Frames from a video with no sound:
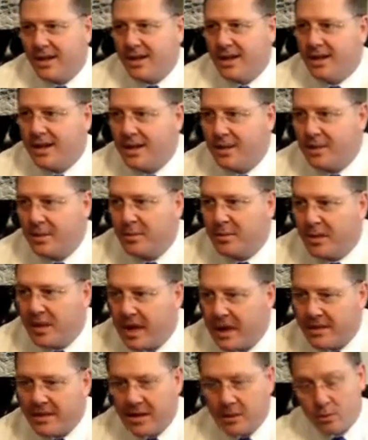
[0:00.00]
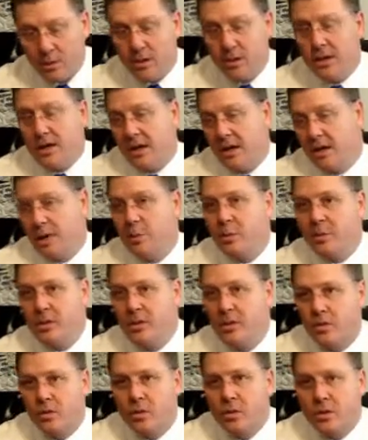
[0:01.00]
And that really kind of opened
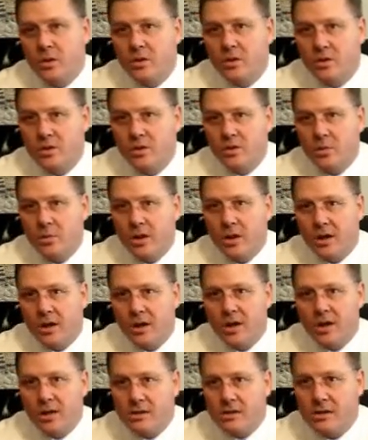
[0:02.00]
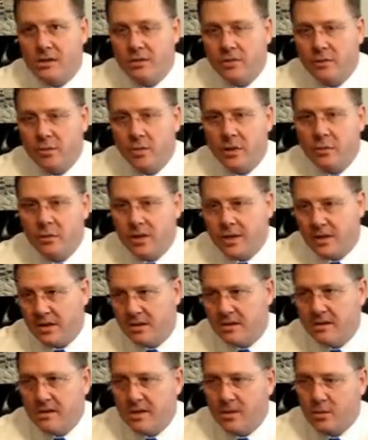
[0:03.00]
the doors to broadcasting for me,
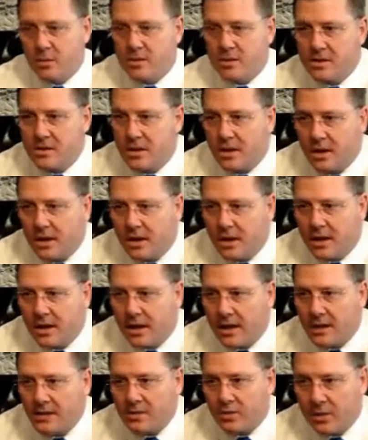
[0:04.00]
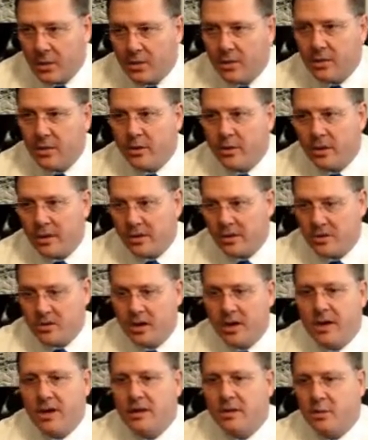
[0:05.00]
because that was as a rodeo
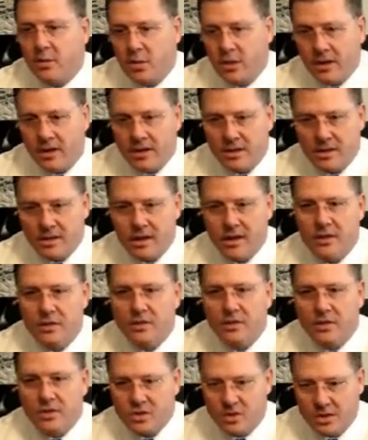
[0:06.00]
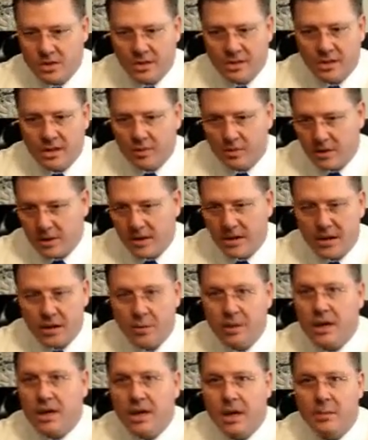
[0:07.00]
announcer, I got to work into television, and that I
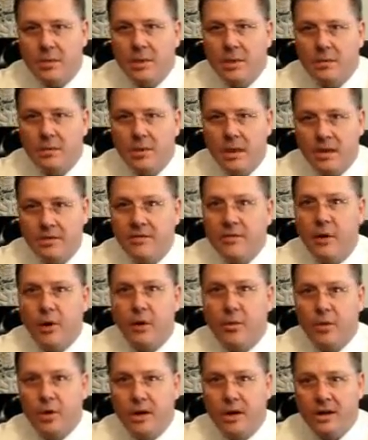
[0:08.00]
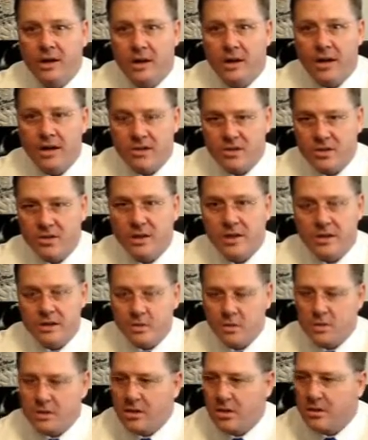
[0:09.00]
became a farm broadcaster as
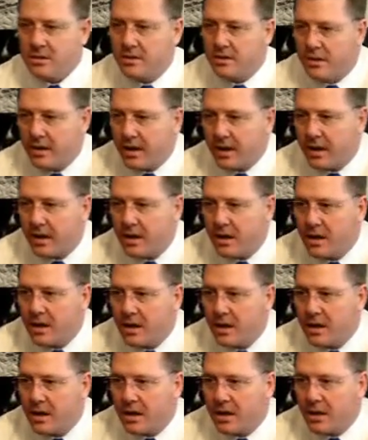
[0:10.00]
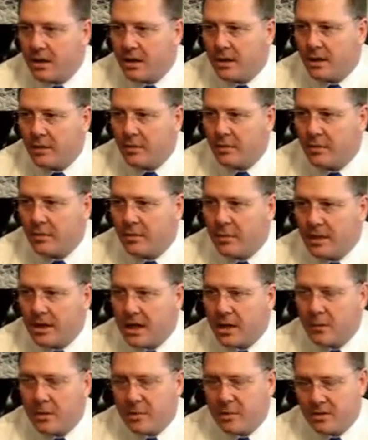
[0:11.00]
a result of that. A
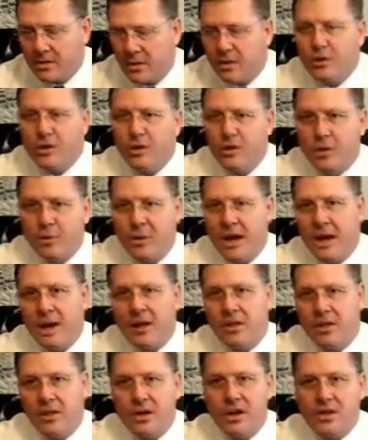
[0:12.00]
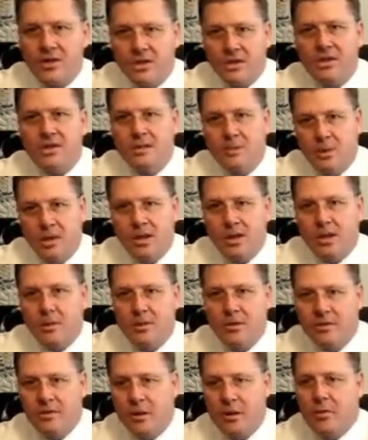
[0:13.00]
lot of people don't know the path that I took to become
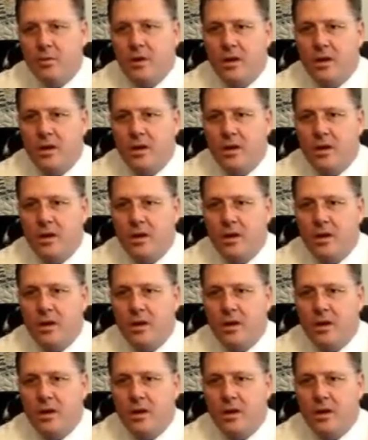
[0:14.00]
a farm